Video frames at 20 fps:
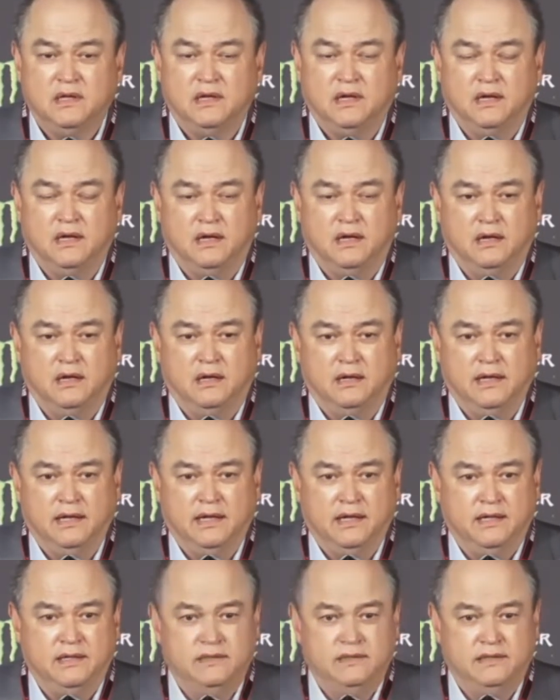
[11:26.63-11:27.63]

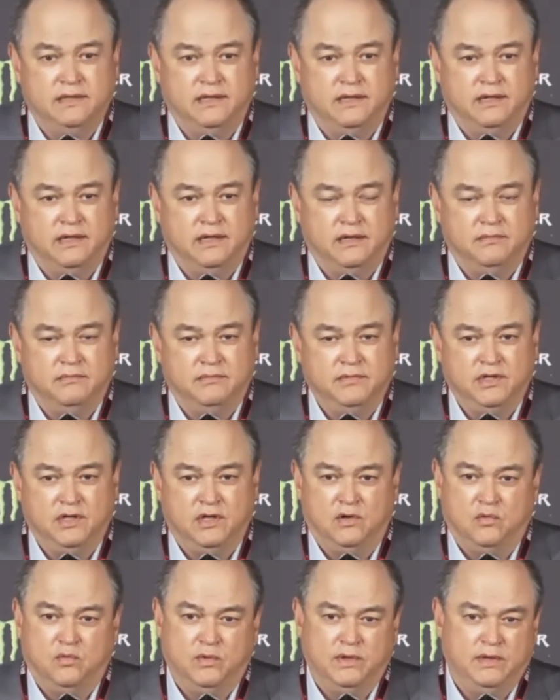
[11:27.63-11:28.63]
When
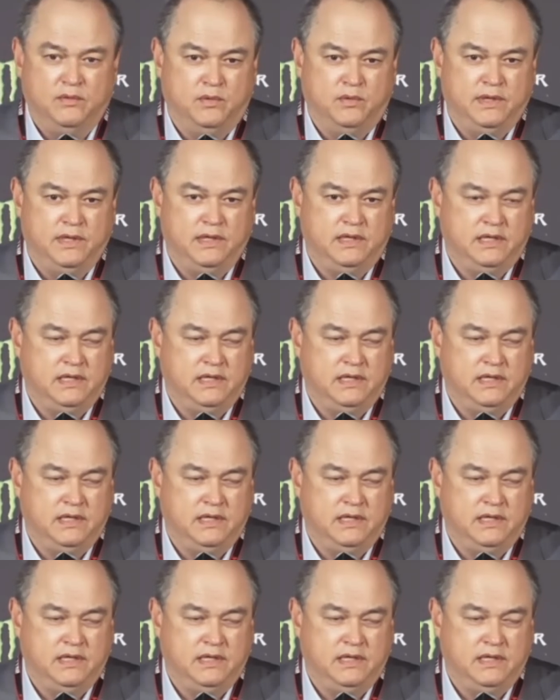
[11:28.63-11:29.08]
a